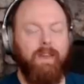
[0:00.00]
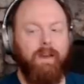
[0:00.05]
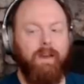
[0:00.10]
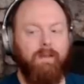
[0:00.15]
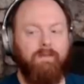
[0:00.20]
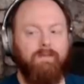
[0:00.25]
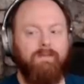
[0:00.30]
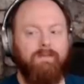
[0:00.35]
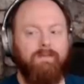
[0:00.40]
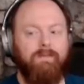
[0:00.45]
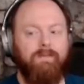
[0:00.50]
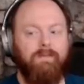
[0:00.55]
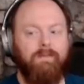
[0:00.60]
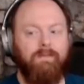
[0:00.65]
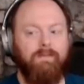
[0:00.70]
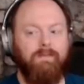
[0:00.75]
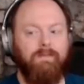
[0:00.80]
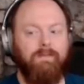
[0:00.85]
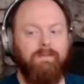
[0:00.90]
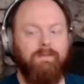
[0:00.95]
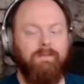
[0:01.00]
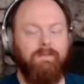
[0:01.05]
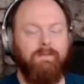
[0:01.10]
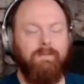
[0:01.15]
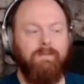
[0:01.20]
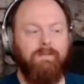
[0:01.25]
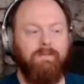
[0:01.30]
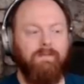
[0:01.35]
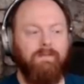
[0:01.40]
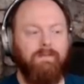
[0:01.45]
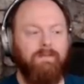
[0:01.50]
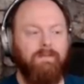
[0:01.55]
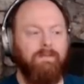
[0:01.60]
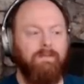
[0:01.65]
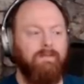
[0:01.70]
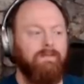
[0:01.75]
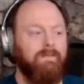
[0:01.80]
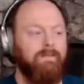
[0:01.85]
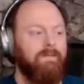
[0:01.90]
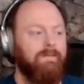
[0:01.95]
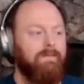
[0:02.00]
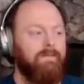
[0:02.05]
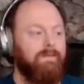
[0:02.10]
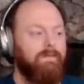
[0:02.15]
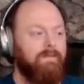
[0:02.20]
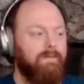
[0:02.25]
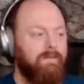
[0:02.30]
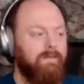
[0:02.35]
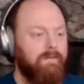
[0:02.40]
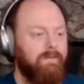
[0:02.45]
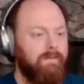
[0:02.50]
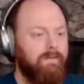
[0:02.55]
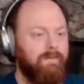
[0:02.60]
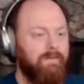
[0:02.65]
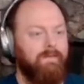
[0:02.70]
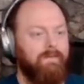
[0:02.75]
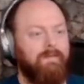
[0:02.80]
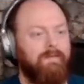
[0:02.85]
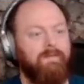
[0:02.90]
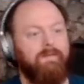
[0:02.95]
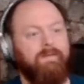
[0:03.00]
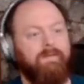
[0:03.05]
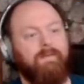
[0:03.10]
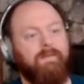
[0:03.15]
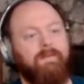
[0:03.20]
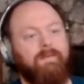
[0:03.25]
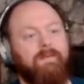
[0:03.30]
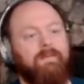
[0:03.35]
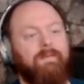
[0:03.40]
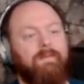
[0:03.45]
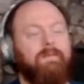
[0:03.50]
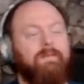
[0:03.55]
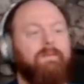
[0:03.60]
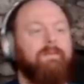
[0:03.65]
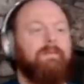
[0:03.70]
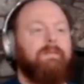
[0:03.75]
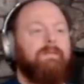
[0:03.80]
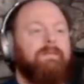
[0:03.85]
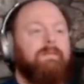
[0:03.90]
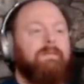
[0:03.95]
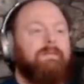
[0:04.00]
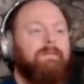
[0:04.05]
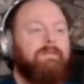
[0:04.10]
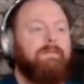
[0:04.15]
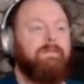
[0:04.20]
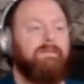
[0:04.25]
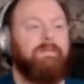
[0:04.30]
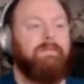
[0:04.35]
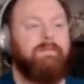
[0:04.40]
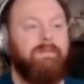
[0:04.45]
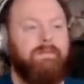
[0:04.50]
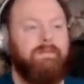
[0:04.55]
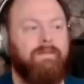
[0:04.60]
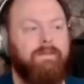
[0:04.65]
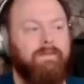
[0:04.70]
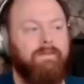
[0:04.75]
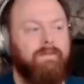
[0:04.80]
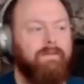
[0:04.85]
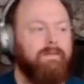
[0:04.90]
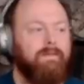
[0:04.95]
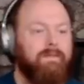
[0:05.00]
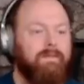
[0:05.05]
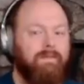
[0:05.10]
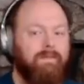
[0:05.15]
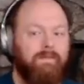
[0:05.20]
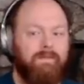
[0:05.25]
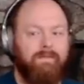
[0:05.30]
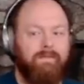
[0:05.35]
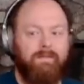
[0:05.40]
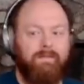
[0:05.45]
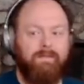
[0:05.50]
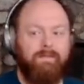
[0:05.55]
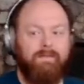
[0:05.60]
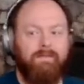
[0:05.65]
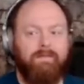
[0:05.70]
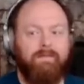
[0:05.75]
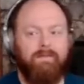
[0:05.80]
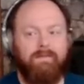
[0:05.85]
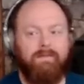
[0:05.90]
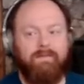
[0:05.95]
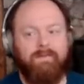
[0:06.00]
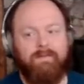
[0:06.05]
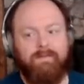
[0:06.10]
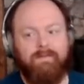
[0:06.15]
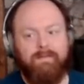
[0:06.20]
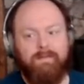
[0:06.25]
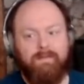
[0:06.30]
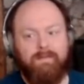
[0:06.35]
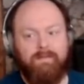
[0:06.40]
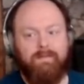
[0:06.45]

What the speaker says: (silent)